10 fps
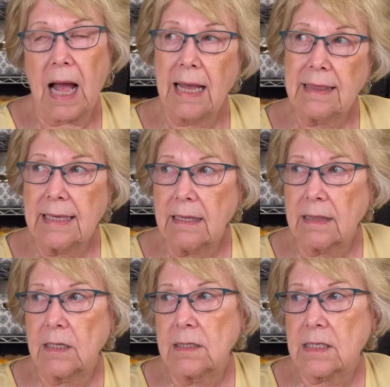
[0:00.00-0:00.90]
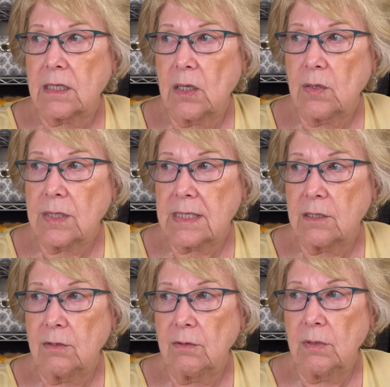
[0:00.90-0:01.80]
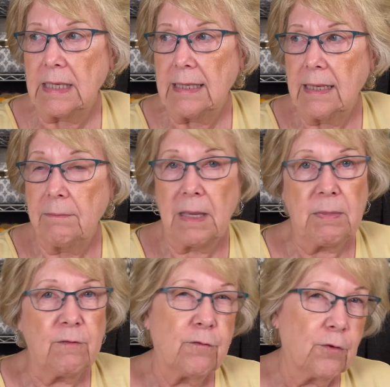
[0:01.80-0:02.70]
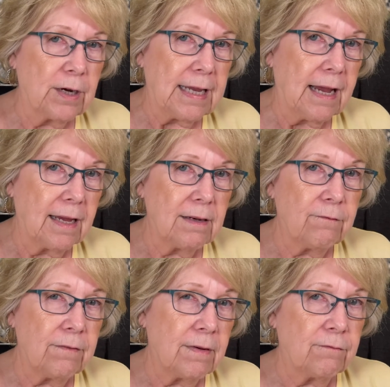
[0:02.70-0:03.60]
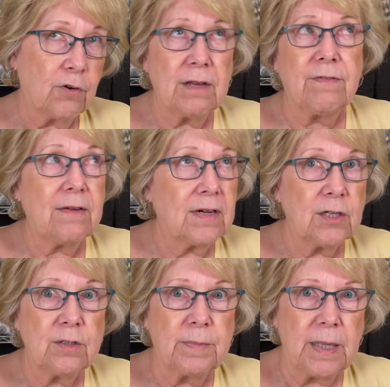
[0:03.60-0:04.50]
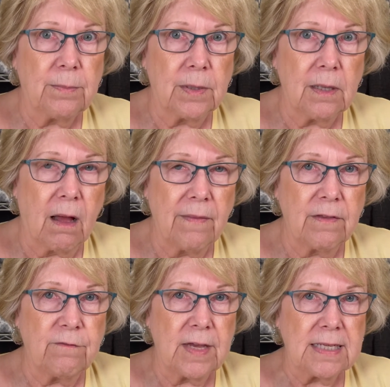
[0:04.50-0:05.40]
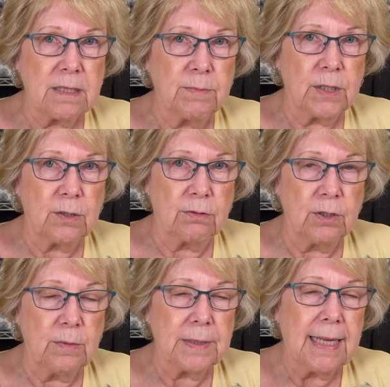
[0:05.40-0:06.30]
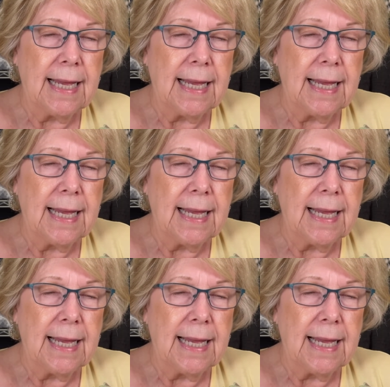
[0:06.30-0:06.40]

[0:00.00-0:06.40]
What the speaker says: I think there's close to maybe 4,500 people on the Facebook group.